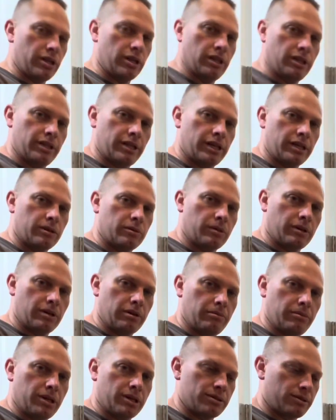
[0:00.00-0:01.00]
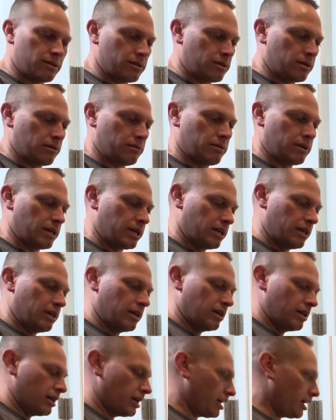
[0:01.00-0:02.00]
in there with a mixer
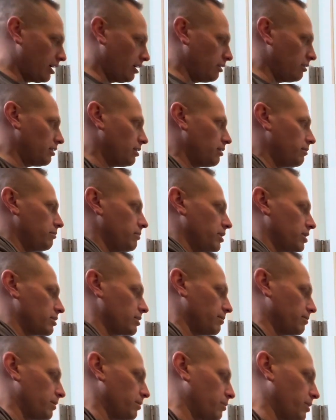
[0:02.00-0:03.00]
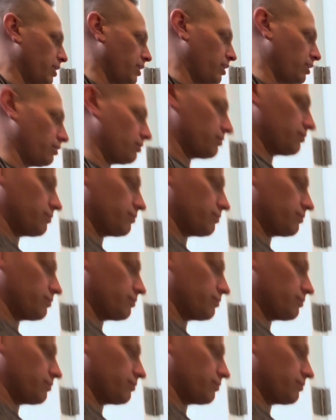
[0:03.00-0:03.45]
and mixed up the paint.